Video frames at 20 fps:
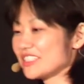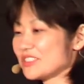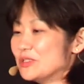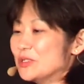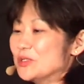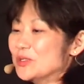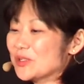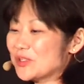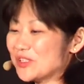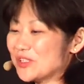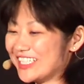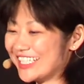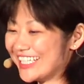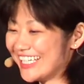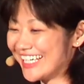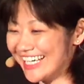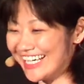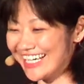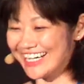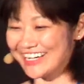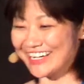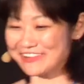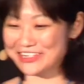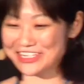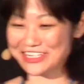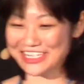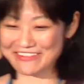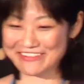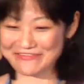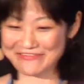badges for
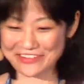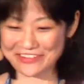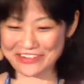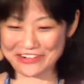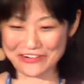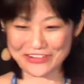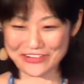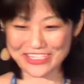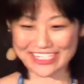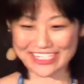uh, WordCamp